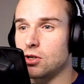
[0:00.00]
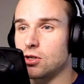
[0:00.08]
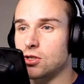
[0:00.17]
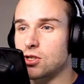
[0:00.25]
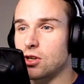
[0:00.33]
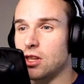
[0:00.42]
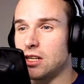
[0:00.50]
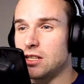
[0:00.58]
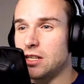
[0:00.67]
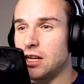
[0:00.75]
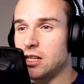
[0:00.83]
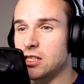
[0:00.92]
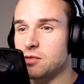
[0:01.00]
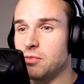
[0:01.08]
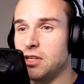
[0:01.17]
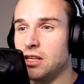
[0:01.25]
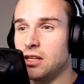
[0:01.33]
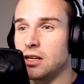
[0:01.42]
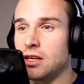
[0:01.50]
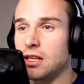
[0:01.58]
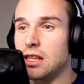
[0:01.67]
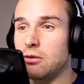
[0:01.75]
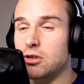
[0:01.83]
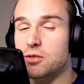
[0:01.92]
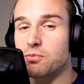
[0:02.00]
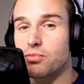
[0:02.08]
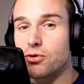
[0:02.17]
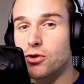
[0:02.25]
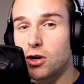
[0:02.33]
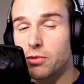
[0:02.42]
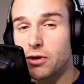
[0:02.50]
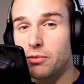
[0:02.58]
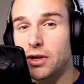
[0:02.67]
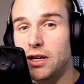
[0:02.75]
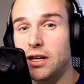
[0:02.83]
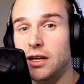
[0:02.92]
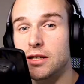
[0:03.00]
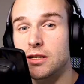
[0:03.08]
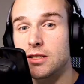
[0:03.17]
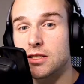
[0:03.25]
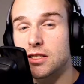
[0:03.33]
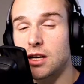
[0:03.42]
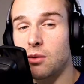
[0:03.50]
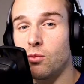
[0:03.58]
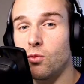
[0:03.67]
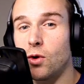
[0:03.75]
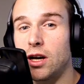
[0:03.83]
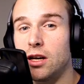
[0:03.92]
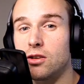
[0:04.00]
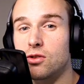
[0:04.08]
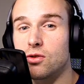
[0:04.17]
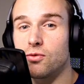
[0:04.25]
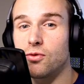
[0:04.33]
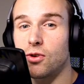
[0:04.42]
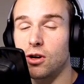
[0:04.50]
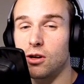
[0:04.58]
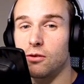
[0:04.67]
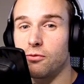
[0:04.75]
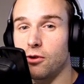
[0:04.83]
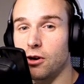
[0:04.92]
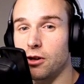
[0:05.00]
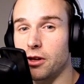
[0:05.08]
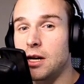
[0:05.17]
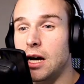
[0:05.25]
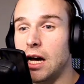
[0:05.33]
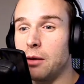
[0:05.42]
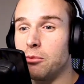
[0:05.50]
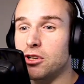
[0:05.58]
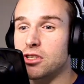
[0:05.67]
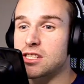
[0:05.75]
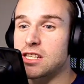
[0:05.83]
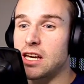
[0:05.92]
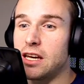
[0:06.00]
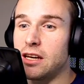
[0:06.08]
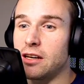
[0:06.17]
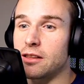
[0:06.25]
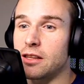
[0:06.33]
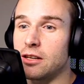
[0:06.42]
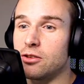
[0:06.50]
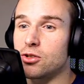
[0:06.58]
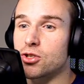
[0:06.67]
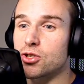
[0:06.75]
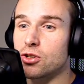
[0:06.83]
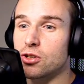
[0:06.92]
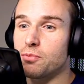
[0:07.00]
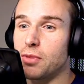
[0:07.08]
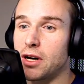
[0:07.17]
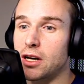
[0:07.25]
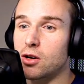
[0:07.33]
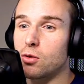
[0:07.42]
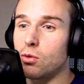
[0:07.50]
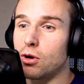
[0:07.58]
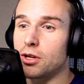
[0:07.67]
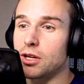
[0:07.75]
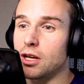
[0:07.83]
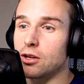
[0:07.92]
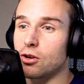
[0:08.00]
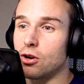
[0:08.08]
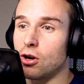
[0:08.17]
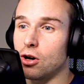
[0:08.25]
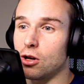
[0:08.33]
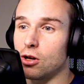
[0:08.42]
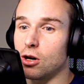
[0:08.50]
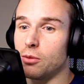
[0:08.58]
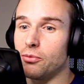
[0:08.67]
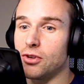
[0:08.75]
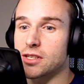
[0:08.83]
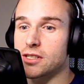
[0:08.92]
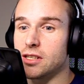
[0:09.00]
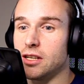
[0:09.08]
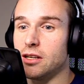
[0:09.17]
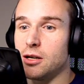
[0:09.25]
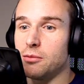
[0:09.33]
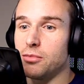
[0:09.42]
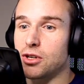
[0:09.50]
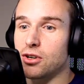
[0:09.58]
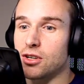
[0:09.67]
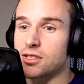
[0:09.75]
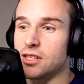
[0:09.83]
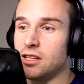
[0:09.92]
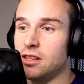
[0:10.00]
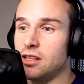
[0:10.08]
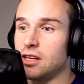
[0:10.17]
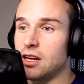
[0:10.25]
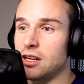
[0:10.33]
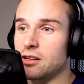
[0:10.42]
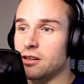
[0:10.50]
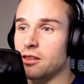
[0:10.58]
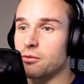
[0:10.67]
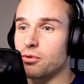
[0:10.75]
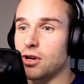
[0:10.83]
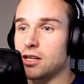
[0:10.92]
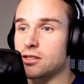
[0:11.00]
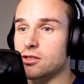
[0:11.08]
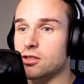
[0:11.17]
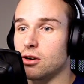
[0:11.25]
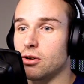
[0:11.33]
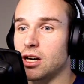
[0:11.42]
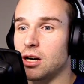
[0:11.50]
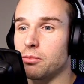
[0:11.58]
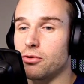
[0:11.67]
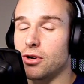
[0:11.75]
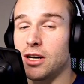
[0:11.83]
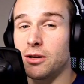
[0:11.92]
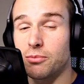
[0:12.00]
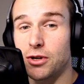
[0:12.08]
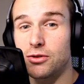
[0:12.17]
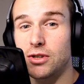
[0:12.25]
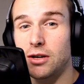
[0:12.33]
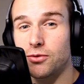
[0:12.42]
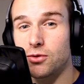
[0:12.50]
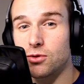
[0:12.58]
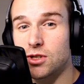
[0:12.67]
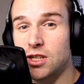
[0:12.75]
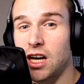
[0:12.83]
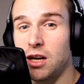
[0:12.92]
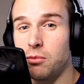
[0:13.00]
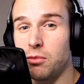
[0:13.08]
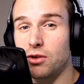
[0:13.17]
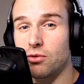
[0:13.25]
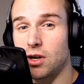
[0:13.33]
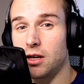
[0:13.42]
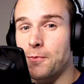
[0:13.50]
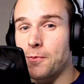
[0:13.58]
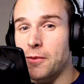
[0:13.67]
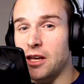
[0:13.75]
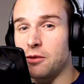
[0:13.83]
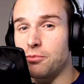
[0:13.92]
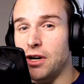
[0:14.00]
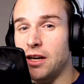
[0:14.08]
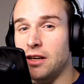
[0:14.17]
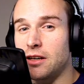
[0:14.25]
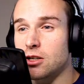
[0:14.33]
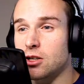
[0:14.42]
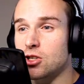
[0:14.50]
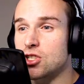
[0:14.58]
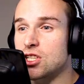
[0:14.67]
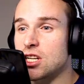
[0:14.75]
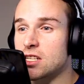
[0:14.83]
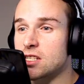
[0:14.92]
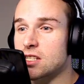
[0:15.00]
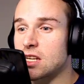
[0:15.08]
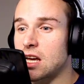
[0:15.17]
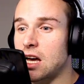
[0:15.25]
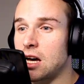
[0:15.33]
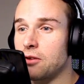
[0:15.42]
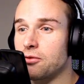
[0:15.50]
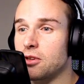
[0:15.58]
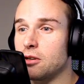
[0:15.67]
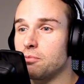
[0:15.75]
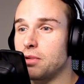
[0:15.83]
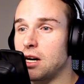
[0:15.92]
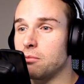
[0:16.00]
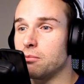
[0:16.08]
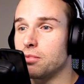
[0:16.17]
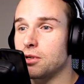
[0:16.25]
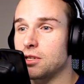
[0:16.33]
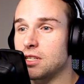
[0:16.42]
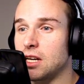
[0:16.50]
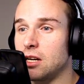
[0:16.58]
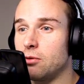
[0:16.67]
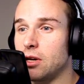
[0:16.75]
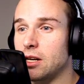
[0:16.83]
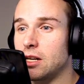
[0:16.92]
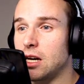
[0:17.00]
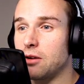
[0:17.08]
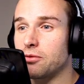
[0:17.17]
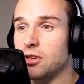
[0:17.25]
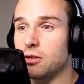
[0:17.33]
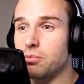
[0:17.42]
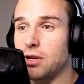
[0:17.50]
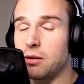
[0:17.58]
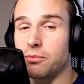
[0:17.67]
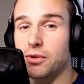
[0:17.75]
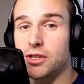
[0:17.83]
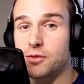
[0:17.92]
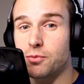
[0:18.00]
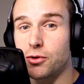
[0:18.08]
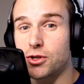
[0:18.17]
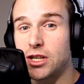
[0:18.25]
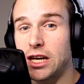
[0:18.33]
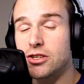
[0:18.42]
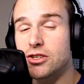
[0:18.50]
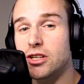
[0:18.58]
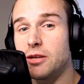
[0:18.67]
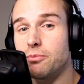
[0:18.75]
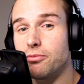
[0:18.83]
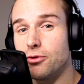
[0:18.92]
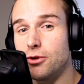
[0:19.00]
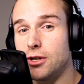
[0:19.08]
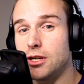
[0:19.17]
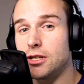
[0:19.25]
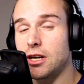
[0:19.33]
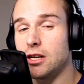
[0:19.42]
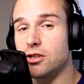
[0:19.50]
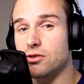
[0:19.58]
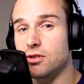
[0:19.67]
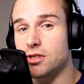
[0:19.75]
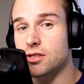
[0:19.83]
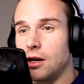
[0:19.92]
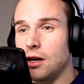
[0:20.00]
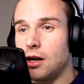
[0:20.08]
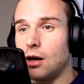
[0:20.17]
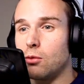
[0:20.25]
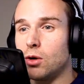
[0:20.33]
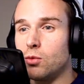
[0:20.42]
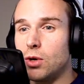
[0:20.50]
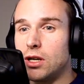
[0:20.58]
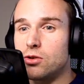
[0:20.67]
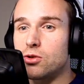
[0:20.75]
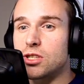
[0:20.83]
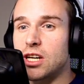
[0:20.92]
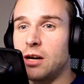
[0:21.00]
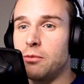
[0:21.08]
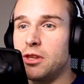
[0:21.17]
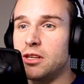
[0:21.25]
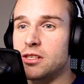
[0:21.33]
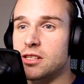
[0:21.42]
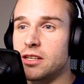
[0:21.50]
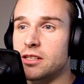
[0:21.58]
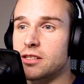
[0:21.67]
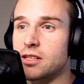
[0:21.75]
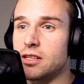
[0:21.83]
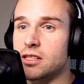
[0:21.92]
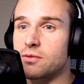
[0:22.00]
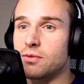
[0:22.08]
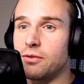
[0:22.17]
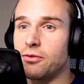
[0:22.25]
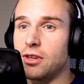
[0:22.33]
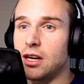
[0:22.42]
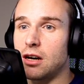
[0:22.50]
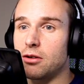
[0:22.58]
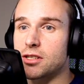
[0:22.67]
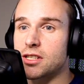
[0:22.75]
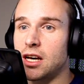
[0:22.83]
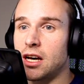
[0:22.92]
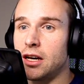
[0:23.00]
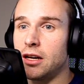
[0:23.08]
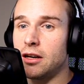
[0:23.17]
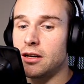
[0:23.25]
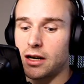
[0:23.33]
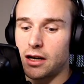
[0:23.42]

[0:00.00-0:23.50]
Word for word: So that tells me there is probably some way to fall further. I'm not saying that you shouldn't buy quant at all, obviously, because in the end, the price is going up, right? But you have to time it right. And buying it just after a pump, directly after a pump, is potentially pretty dangerous. Now, one way to time these things is with the RSI.